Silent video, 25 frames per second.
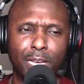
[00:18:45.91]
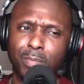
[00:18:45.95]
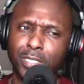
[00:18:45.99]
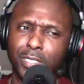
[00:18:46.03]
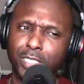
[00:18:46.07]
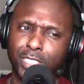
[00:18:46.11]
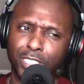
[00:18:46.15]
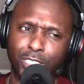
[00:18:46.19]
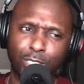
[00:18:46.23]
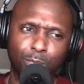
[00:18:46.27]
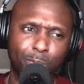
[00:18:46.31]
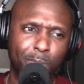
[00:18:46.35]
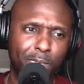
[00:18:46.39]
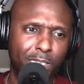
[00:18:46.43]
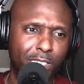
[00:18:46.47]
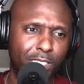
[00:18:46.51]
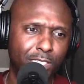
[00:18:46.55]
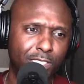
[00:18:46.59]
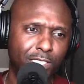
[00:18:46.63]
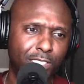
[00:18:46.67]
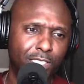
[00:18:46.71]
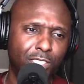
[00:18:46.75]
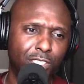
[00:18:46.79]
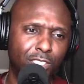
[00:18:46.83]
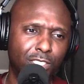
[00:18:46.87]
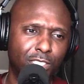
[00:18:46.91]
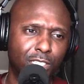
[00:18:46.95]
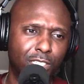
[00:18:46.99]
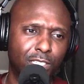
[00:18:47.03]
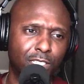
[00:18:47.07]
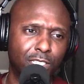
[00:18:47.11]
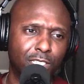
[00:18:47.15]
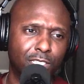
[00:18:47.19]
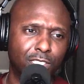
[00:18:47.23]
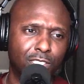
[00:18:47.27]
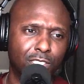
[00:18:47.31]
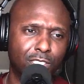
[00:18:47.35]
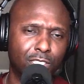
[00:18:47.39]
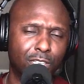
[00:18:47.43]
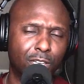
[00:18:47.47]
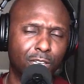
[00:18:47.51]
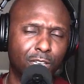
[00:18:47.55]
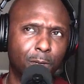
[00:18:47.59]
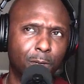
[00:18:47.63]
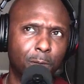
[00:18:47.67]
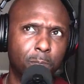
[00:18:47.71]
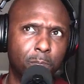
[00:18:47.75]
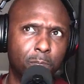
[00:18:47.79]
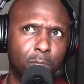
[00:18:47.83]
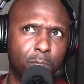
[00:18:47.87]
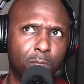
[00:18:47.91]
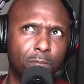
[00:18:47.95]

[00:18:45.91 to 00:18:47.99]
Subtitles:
but just because it's a